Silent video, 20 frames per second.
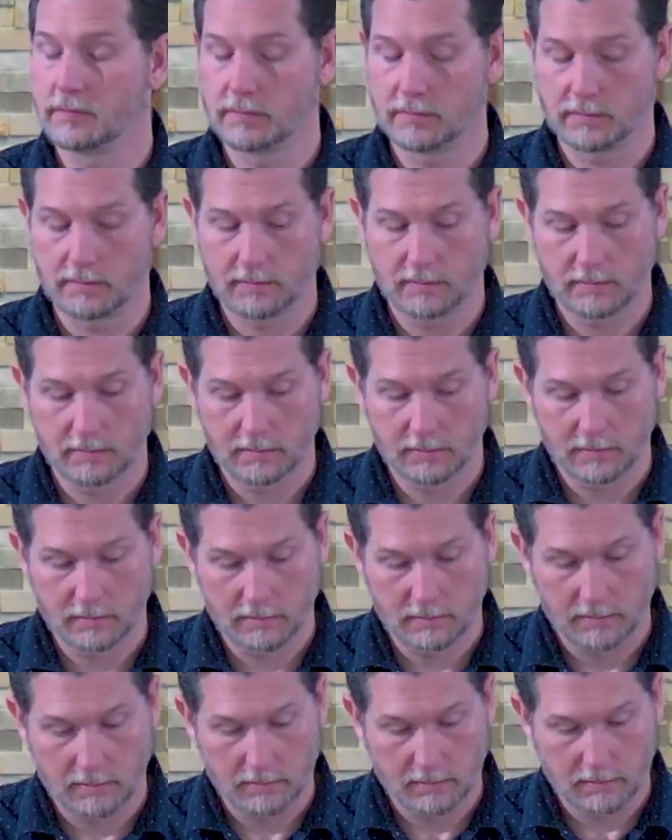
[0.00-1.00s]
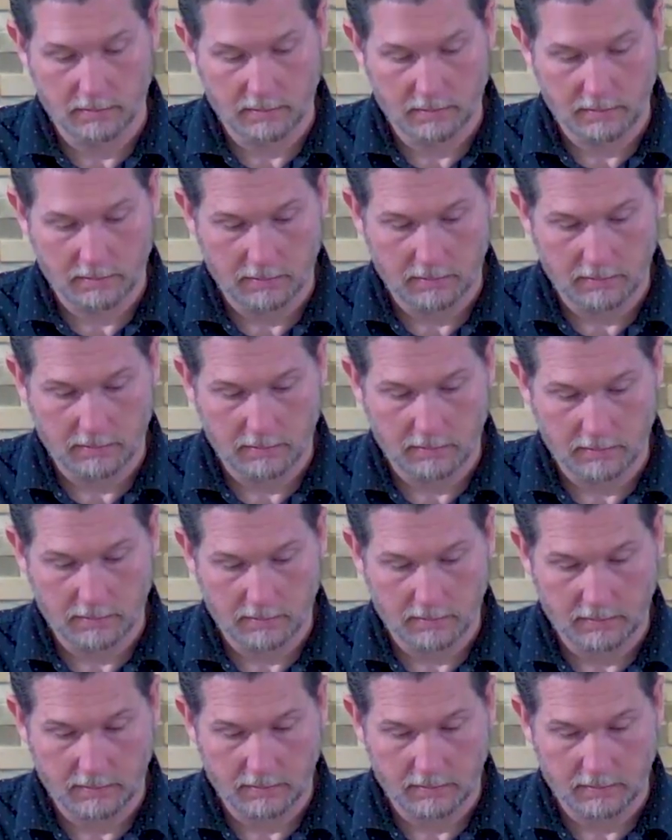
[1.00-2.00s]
Nothing is said.